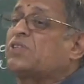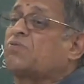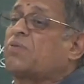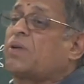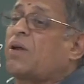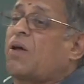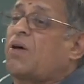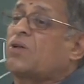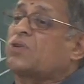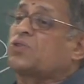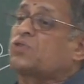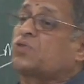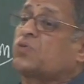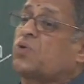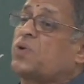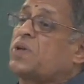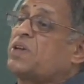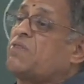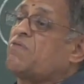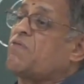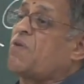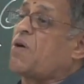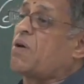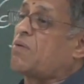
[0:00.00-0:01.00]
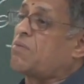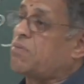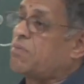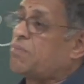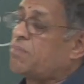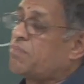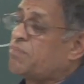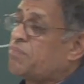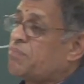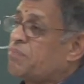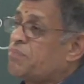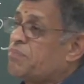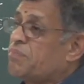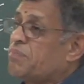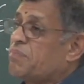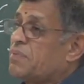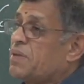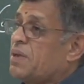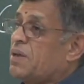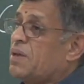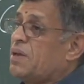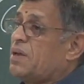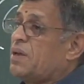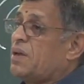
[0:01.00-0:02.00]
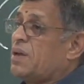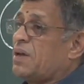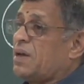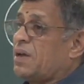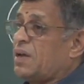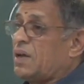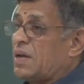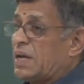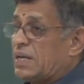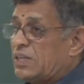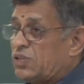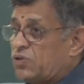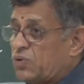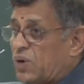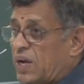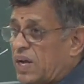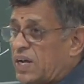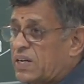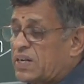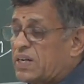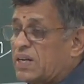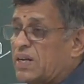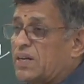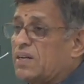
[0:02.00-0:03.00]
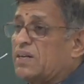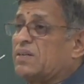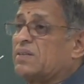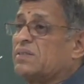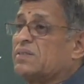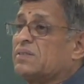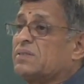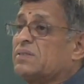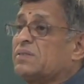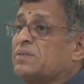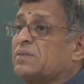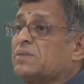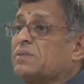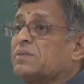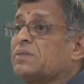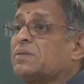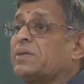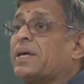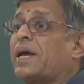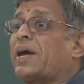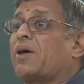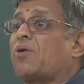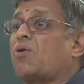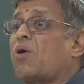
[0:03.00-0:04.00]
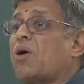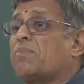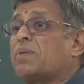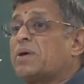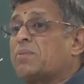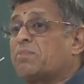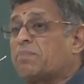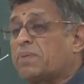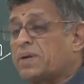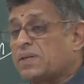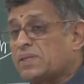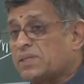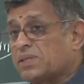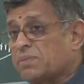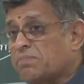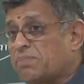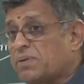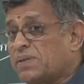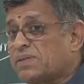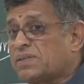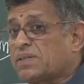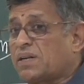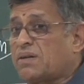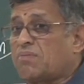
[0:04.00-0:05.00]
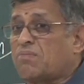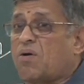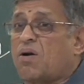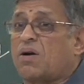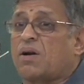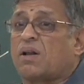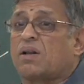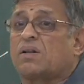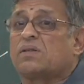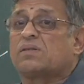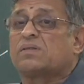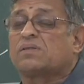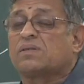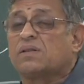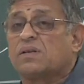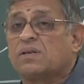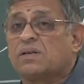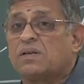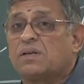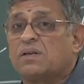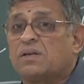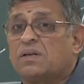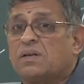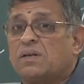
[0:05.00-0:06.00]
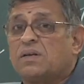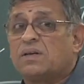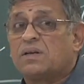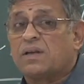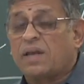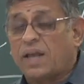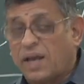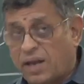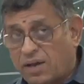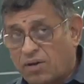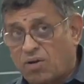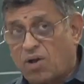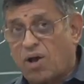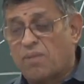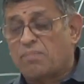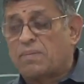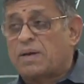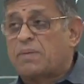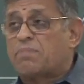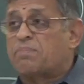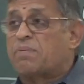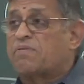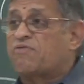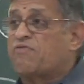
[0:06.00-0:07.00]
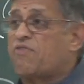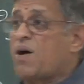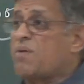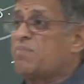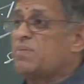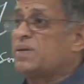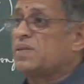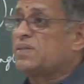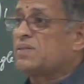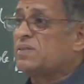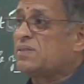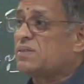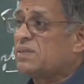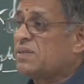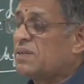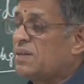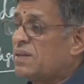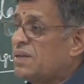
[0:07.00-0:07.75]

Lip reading: were also evolved. Education, economic principles and models, economic performance.